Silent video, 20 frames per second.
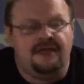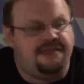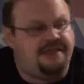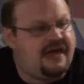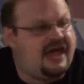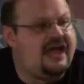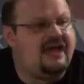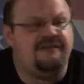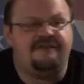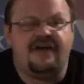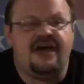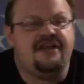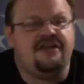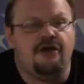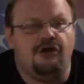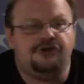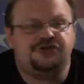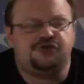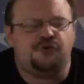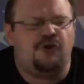They have had
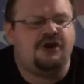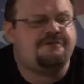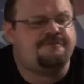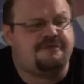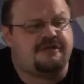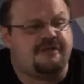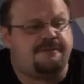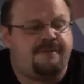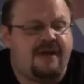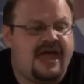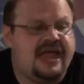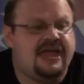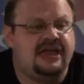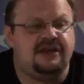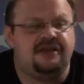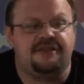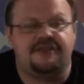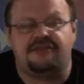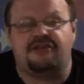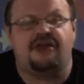no choice but to pay
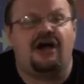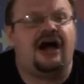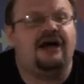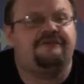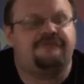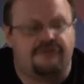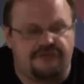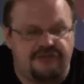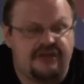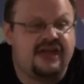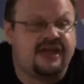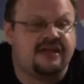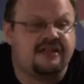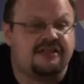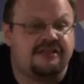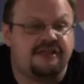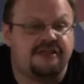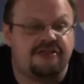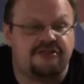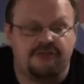into this godforsaken
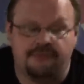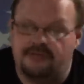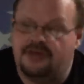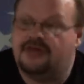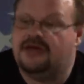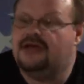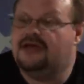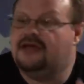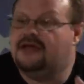system,